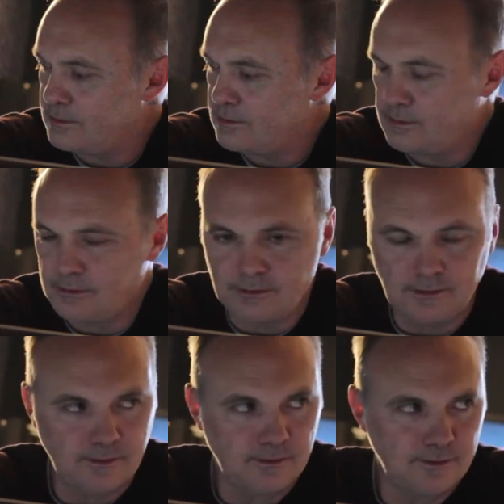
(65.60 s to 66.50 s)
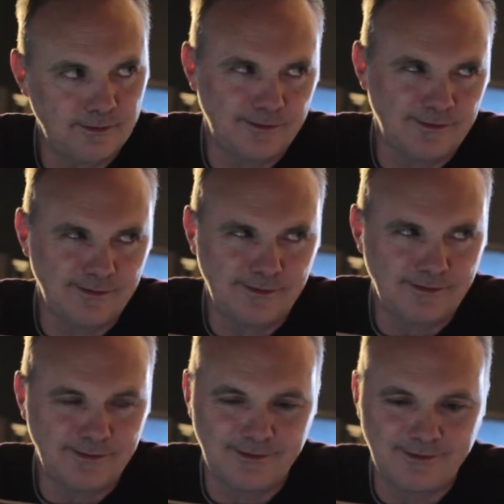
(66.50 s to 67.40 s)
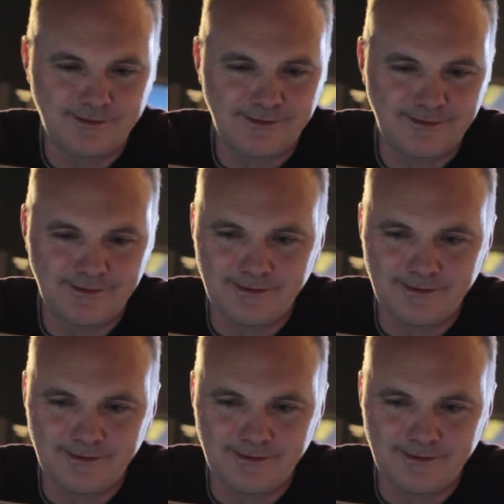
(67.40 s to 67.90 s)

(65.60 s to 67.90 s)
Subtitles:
(not speaking)